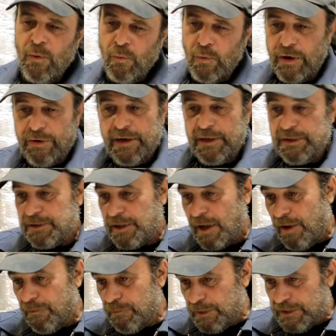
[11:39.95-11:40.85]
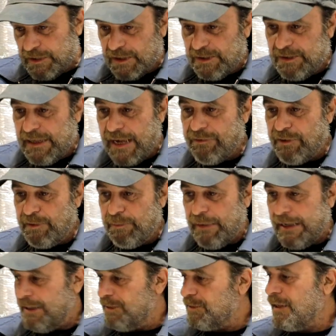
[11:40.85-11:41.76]
Whereas with the seven
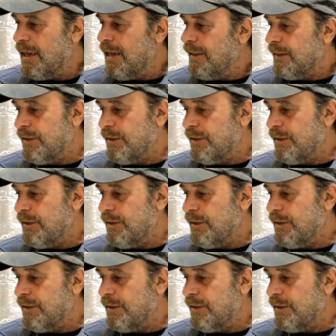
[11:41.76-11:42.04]
mains,